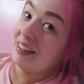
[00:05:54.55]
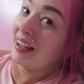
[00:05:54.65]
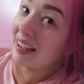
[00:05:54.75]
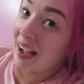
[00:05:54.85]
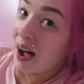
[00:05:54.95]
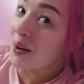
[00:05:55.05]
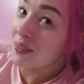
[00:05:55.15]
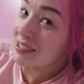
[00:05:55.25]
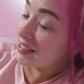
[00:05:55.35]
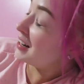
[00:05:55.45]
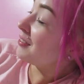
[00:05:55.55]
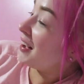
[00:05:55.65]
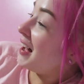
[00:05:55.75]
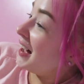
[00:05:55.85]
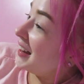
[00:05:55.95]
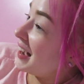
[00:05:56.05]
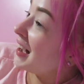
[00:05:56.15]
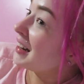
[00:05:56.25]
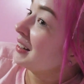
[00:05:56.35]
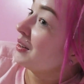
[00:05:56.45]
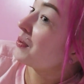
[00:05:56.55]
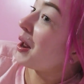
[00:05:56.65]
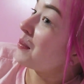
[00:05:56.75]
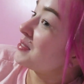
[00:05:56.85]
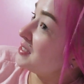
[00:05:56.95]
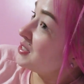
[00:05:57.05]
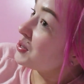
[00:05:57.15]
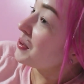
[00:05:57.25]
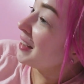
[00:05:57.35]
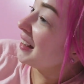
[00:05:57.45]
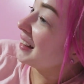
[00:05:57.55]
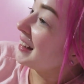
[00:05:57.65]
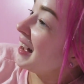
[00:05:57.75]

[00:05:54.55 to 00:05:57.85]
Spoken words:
Like I was terrified. I didn't know what I was doing,